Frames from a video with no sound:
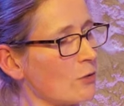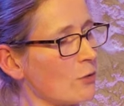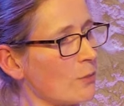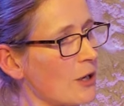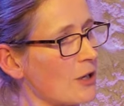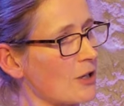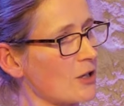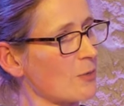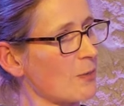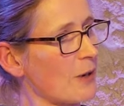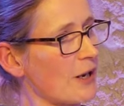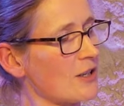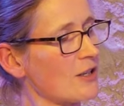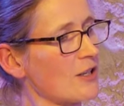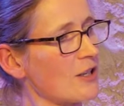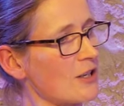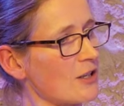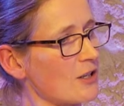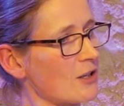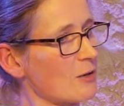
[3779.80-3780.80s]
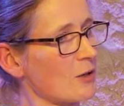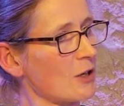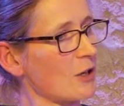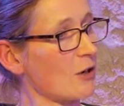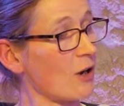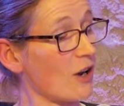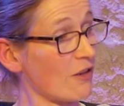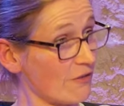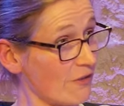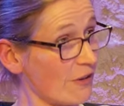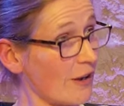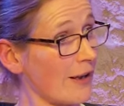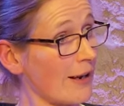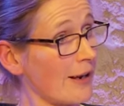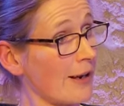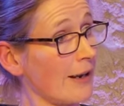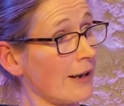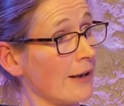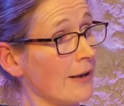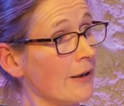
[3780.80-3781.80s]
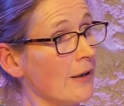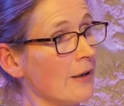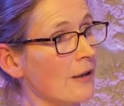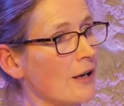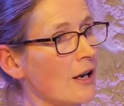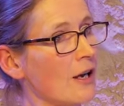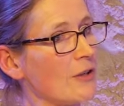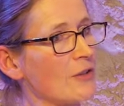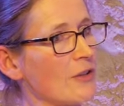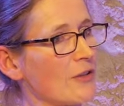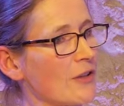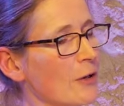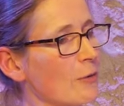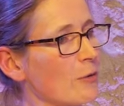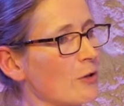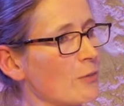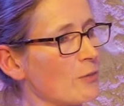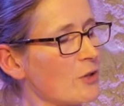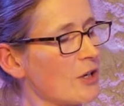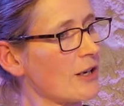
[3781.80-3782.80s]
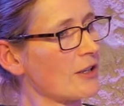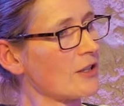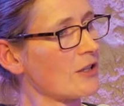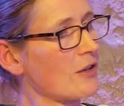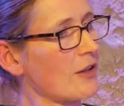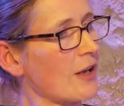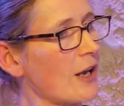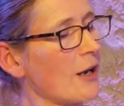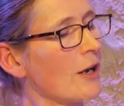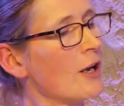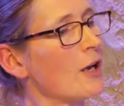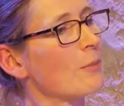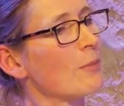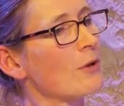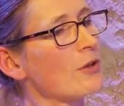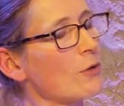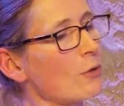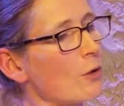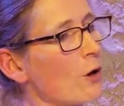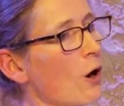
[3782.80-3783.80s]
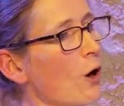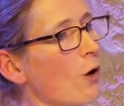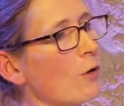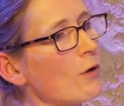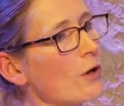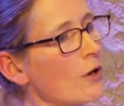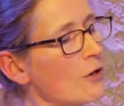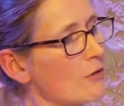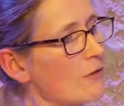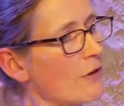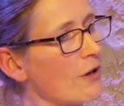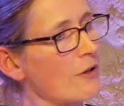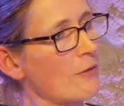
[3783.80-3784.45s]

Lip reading: in all-male spaces, you know, unfairly, and that they would object to that. But there are a whole load of